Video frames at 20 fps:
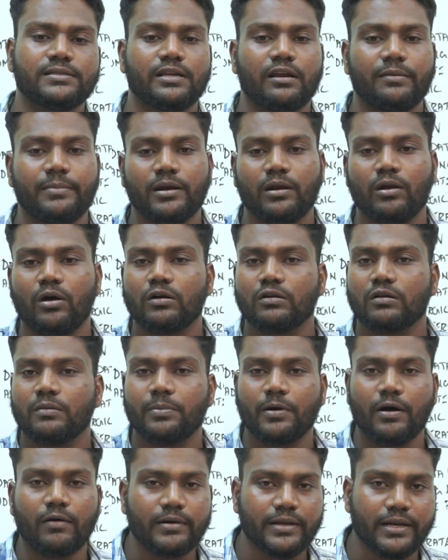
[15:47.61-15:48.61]
There have been a lot of
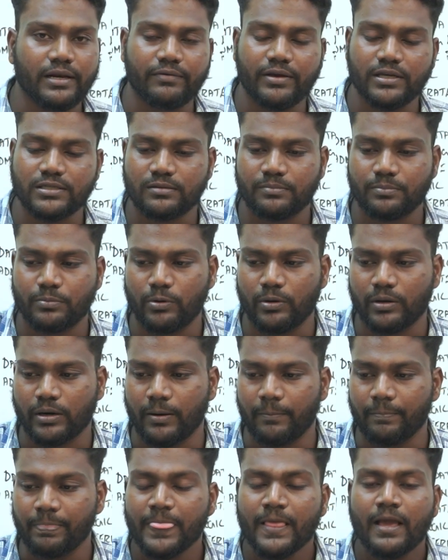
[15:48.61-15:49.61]
poverty alleviation
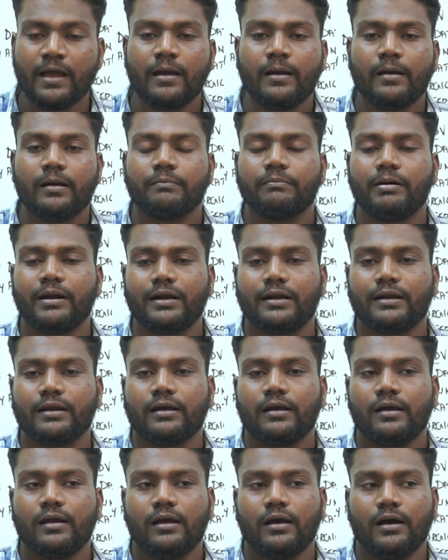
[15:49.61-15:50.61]
program,
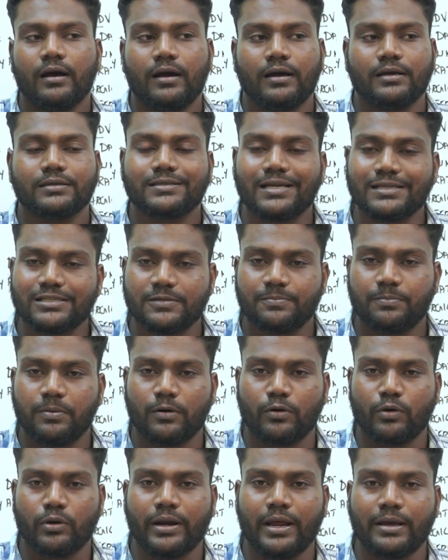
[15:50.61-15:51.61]
but such
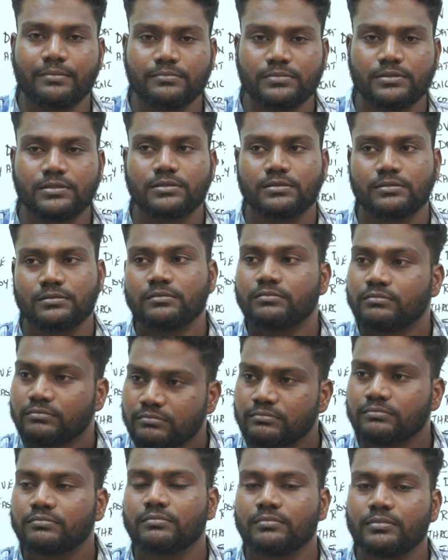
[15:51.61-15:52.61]
programs,
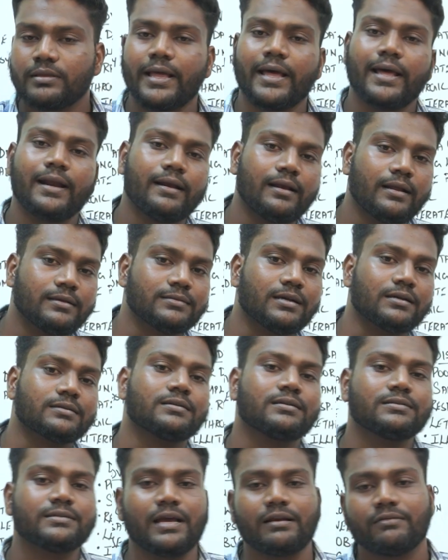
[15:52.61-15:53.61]
their
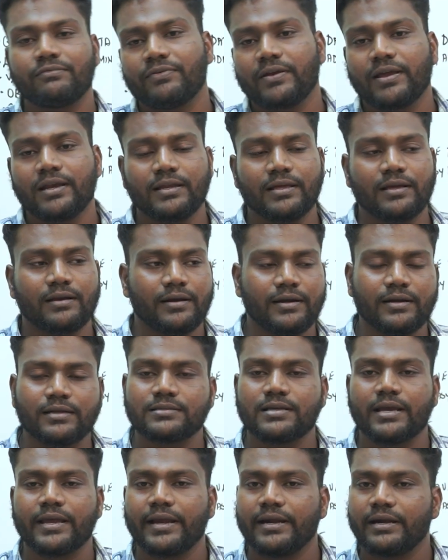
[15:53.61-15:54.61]
success and failure, it
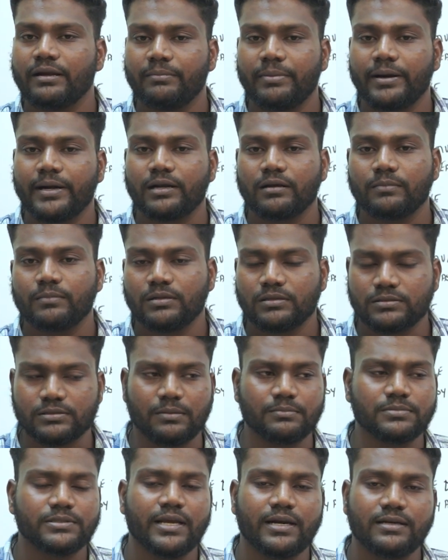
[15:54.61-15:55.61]
is again debatable.
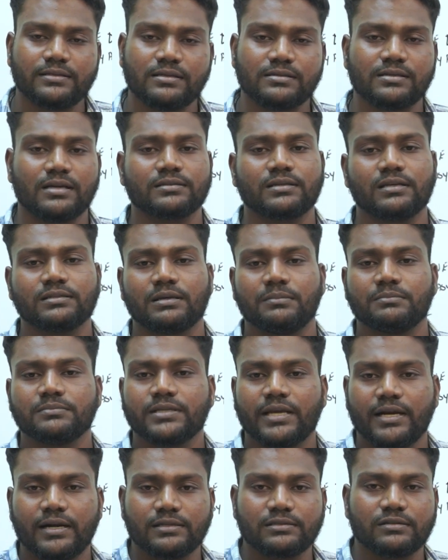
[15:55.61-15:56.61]
Some say it is a success, some
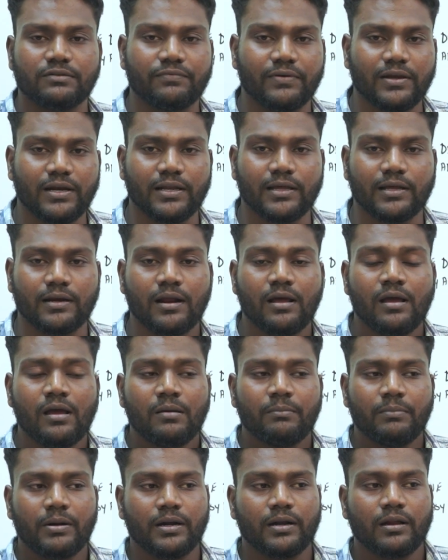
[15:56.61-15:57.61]
say it is a failure.
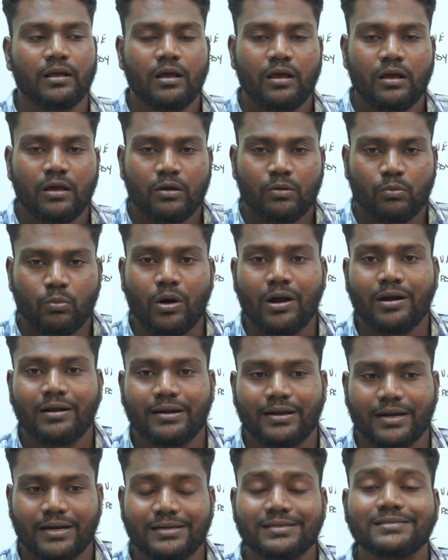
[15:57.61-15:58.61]
But
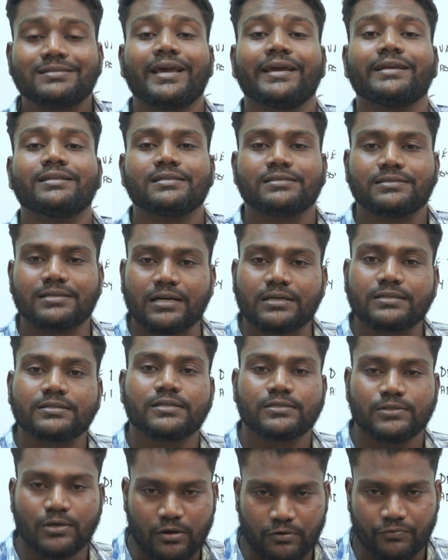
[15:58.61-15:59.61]
what decides
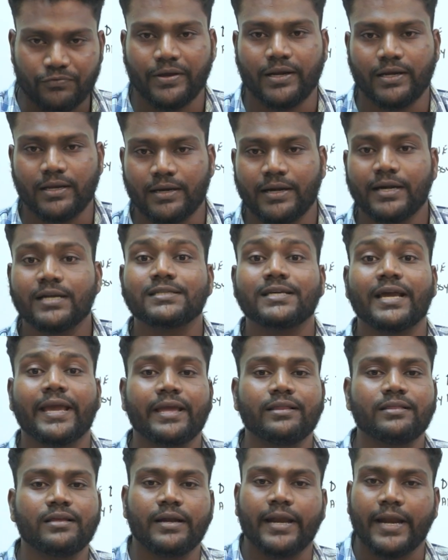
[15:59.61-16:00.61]
success or failure? It is
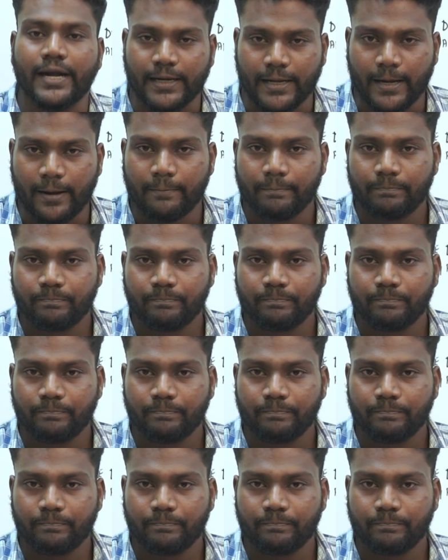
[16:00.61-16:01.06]
again the data.